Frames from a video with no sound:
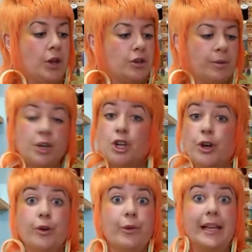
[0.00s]
So I'm going to show
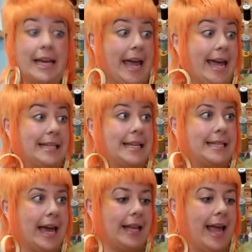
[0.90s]
you a really easy
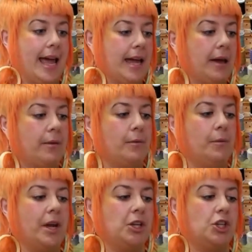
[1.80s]
technique,
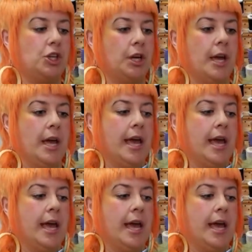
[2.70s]
which